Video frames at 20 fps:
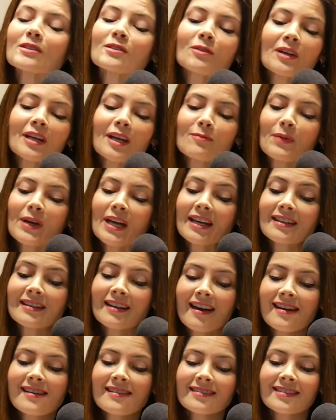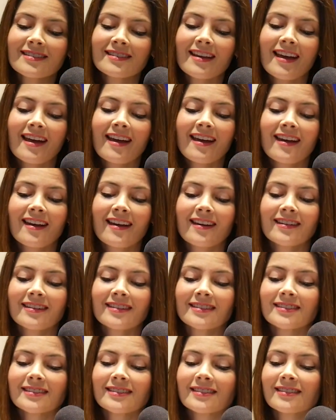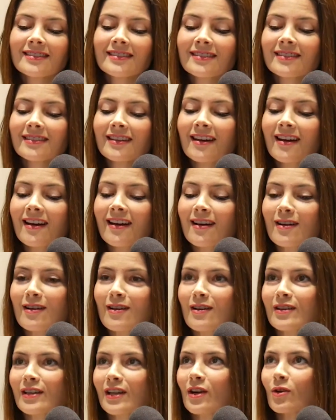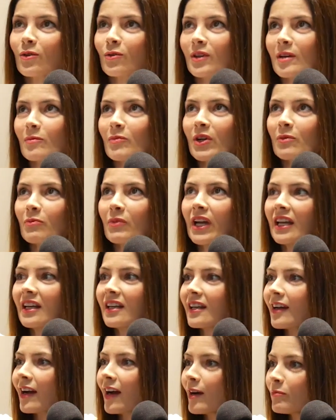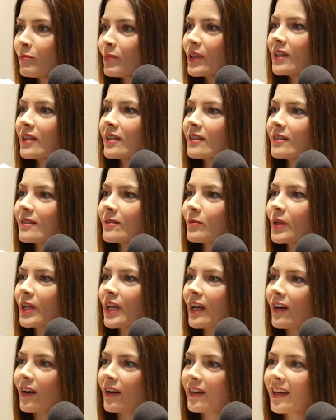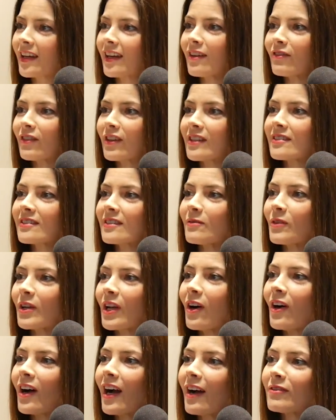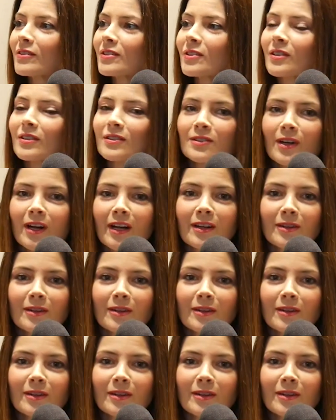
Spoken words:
doing a paint night, and they put a painting up, and we get our canvas, and we all have to try